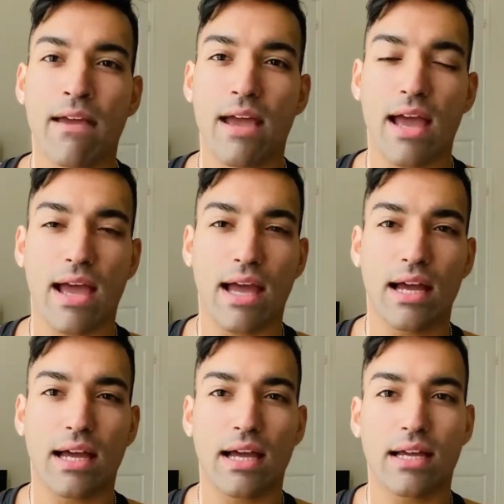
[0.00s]

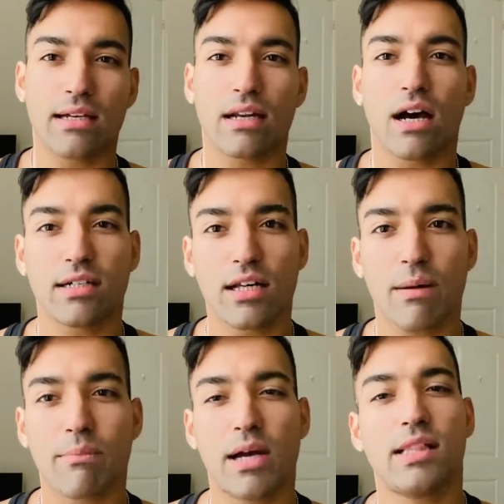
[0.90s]
and a
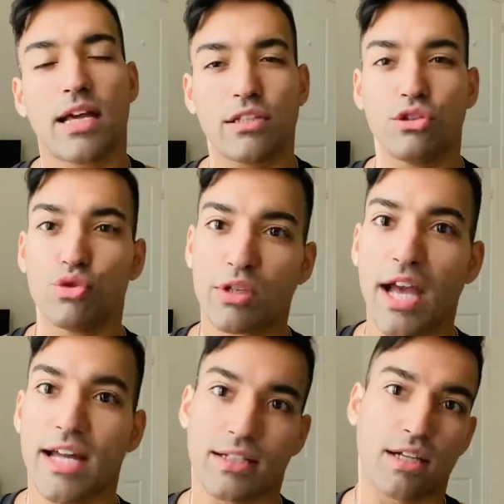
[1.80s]
dumbbell, and you
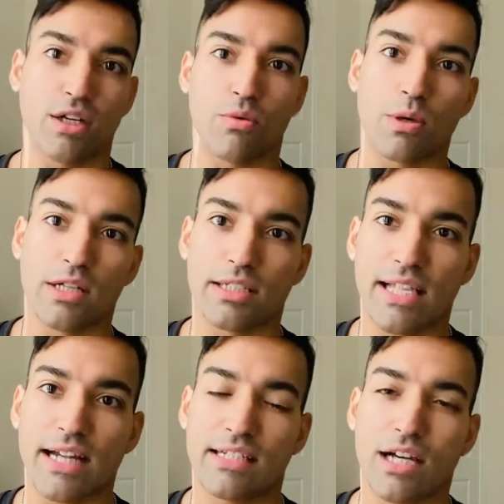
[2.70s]
can convert
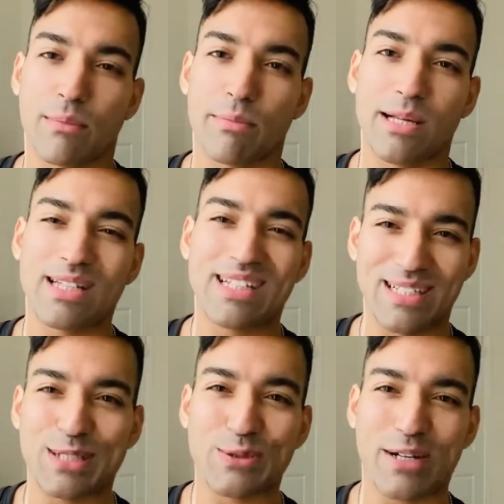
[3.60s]
that dumbbell
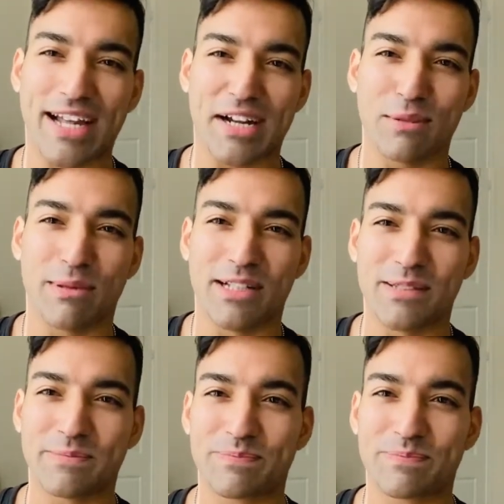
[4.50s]
into a kettlebell.